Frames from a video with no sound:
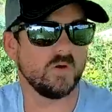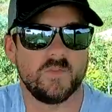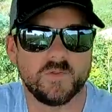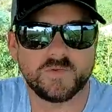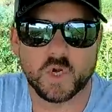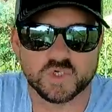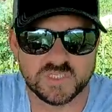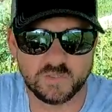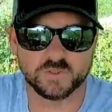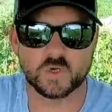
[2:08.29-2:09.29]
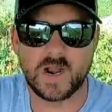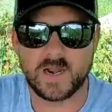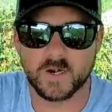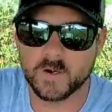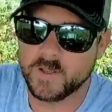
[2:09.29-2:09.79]
where the dirt's a little
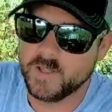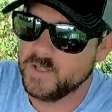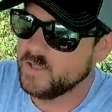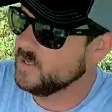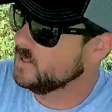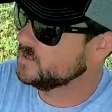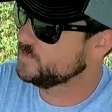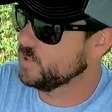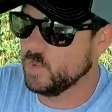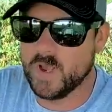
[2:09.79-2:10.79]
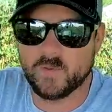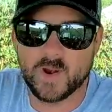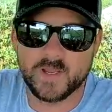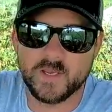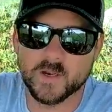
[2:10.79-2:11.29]
drier. It's pretty wet
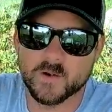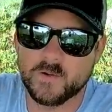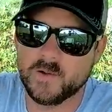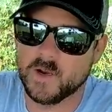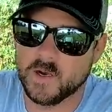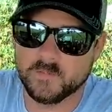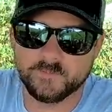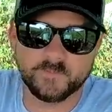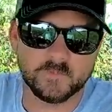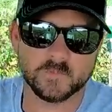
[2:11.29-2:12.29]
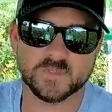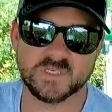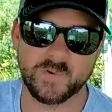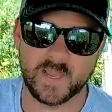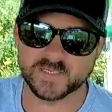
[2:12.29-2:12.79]
right here. Um,
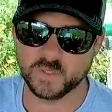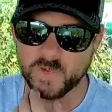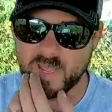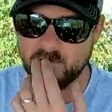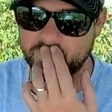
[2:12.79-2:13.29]
so we got two and a